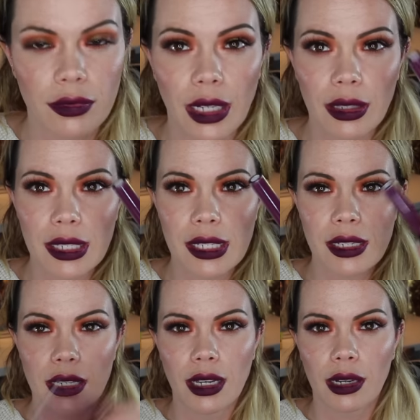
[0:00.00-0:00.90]
Now let's
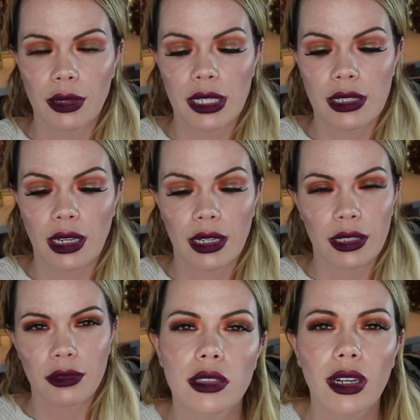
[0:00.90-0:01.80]
see how these
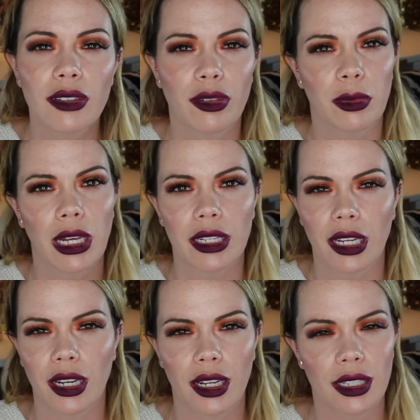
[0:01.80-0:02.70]
layer. Sorry if I'm
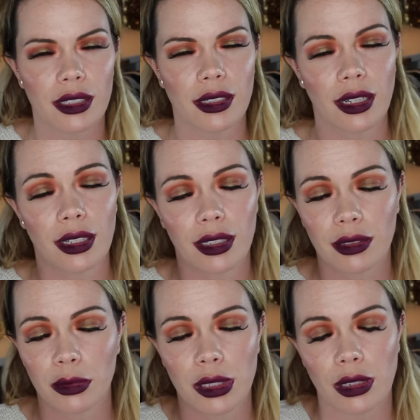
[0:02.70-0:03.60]
lagging guys,
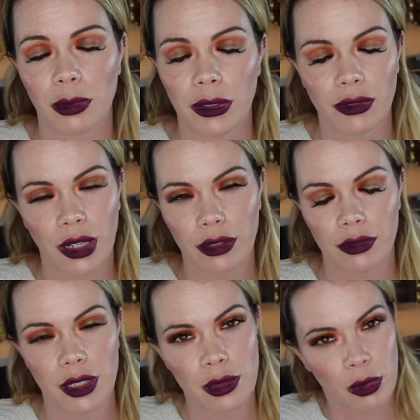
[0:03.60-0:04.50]
I was up at
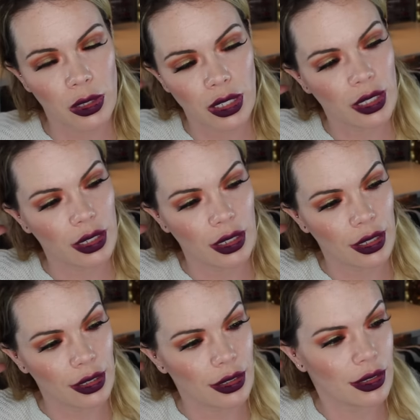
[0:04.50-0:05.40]
five this morning
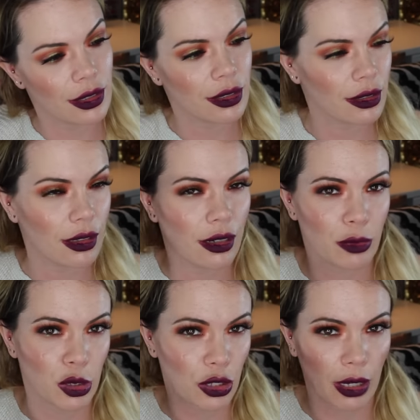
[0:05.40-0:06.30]
and
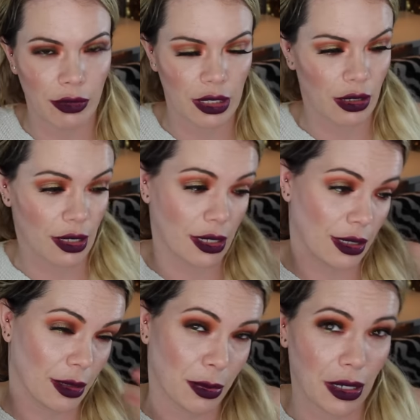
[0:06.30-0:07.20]
I've been traveling
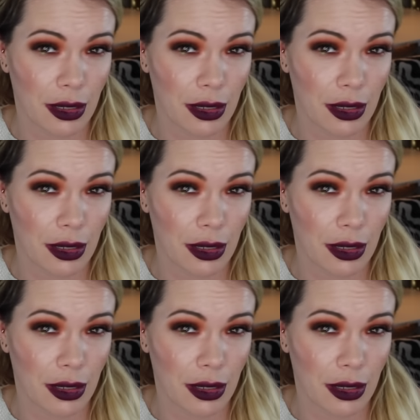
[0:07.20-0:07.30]
nonstop.